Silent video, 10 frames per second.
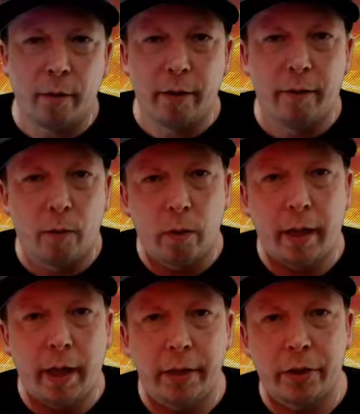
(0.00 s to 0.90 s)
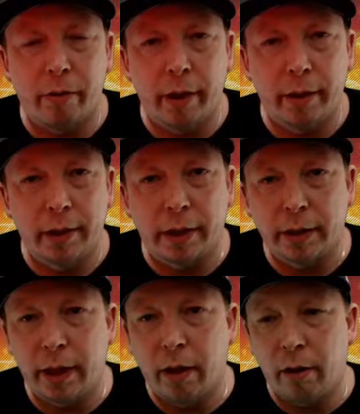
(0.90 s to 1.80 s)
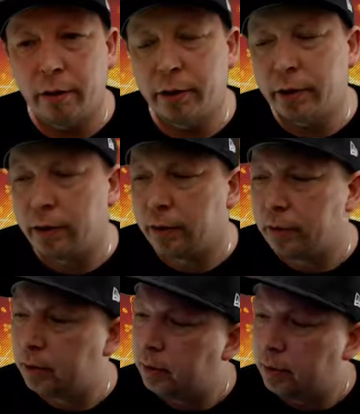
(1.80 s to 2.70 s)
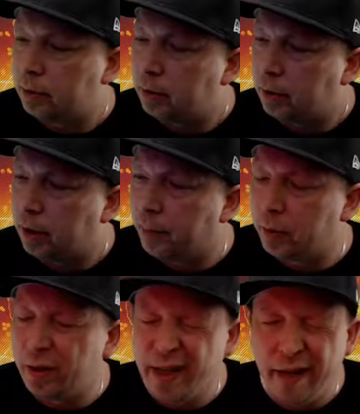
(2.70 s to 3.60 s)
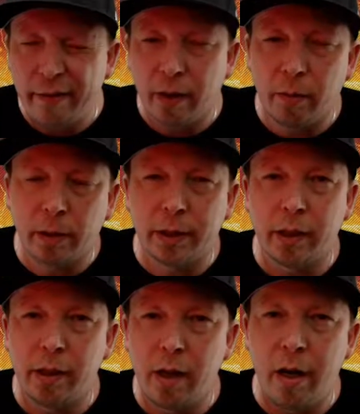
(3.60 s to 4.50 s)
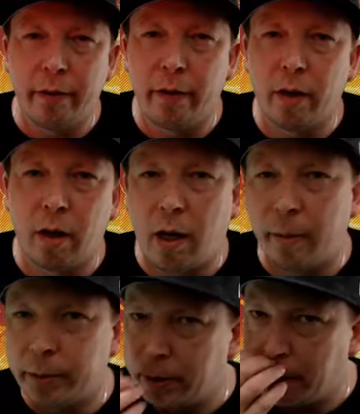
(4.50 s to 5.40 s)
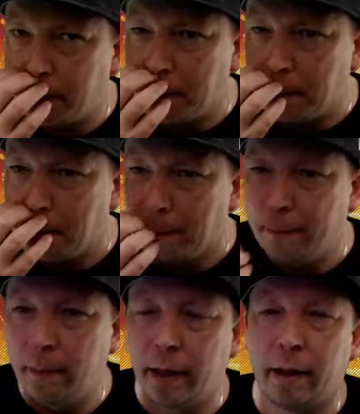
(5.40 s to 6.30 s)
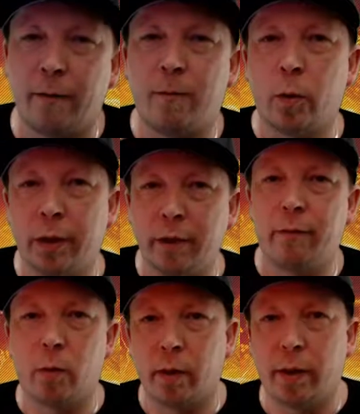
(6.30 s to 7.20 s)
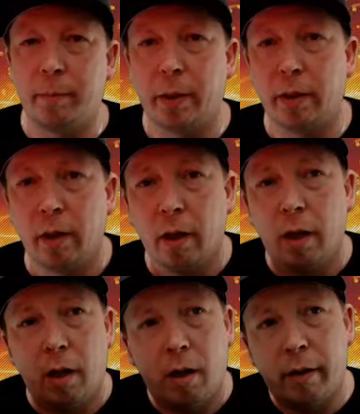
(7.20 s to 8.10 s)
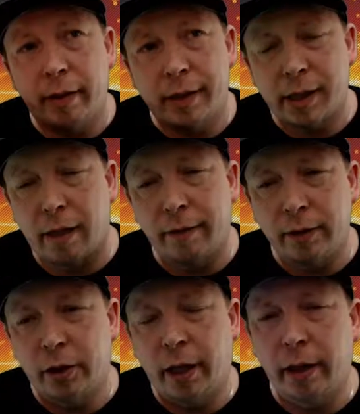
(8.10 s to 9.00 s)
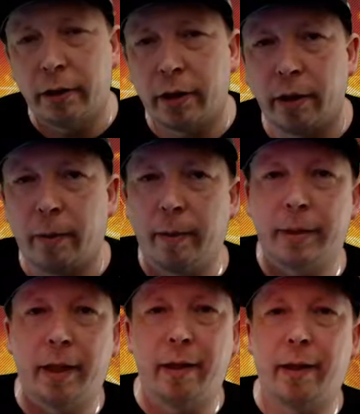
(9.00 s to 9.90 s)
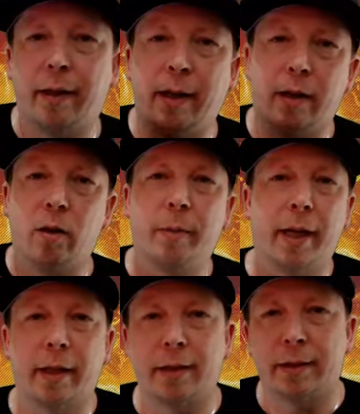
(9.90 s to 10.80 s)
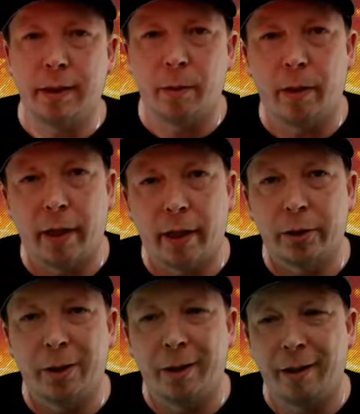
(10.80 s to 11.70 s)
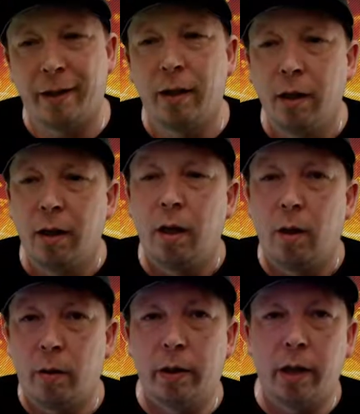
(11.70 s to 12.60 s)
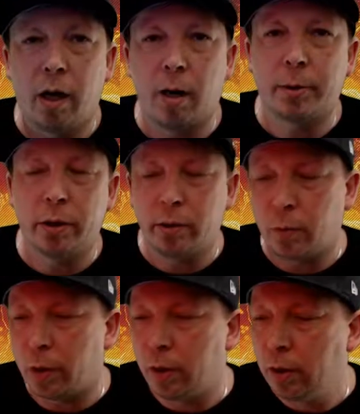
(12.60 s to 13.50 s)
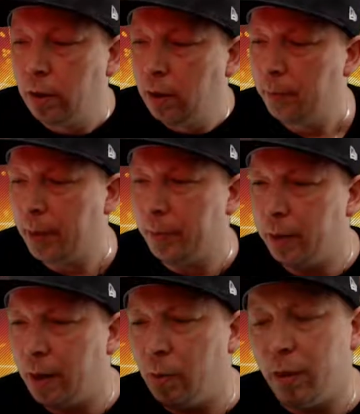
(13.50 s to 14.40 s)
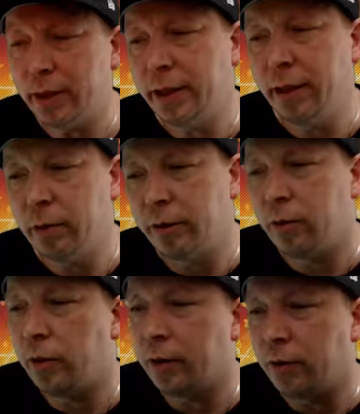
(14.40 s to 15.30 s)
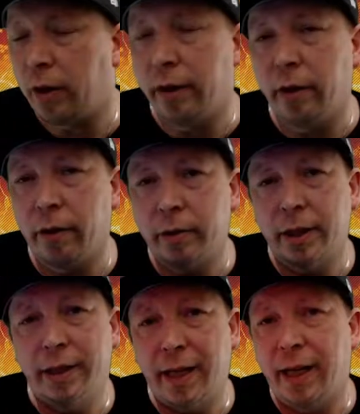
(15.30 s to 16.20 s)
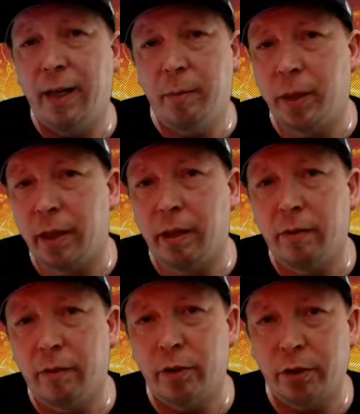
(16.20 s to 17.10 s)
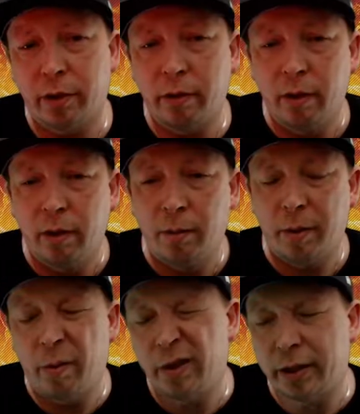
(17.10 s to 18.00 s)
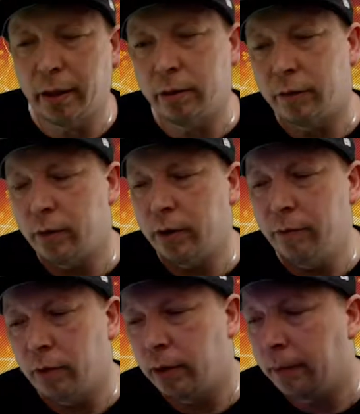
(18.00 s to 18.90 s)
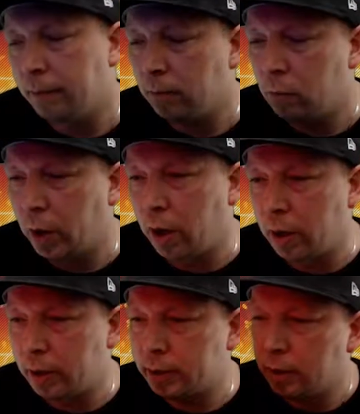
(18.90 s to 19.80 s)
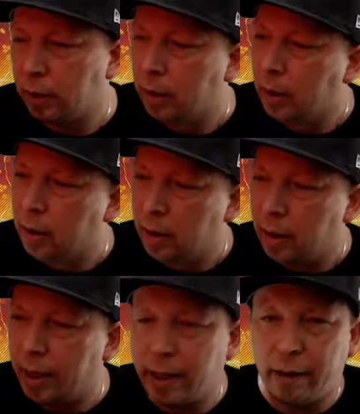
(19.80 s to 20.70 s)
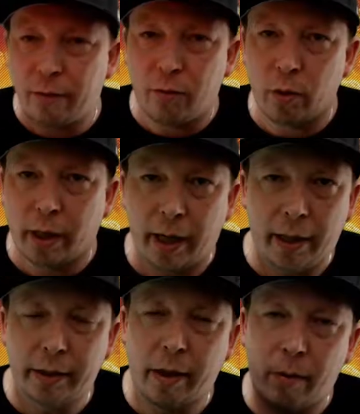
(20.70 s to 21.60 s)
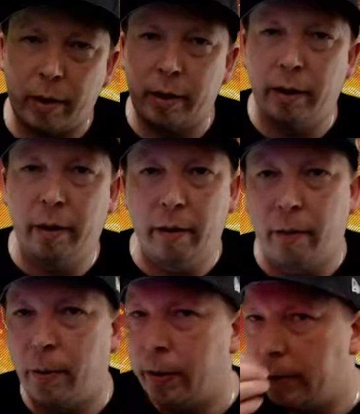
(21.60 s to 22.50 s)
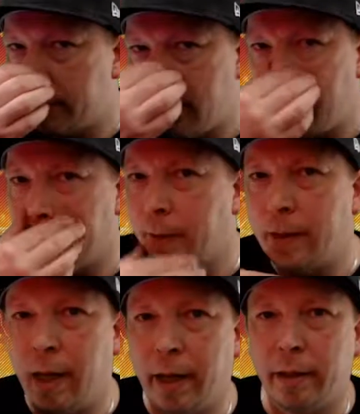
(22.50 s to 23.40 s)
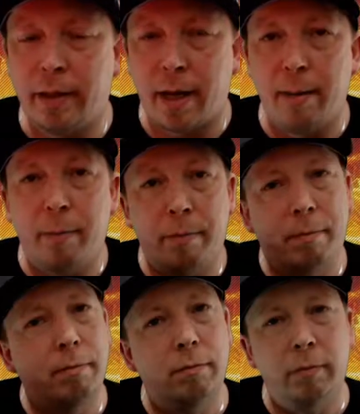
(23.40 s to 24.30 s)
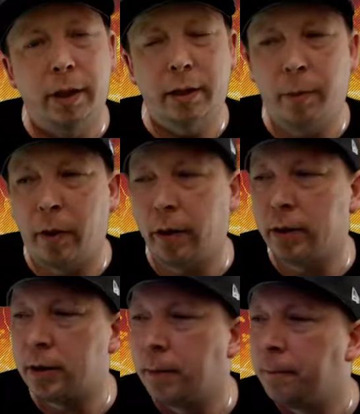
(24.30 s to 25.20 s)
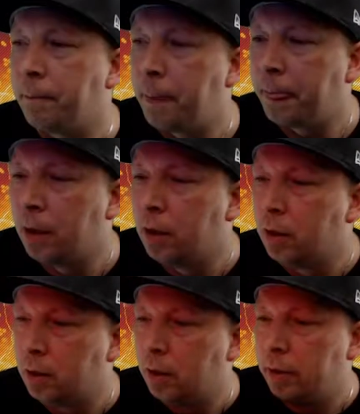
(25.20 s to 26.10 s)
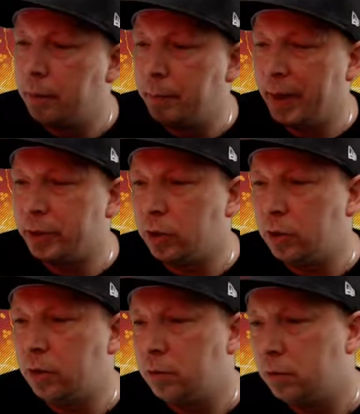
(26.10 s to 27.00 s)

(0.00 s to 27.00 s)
for the 4K screen, 60 hertz. I believe there was another option, like a 1440, but all this stuff has changed on the website, and I can't go back and see what the options were. But I want to say there was a 1440. I know there was a 1080p version, but I want to say there was a 1440. Regardless, I got the 4K because I wanted the top of the line type experience. The bezel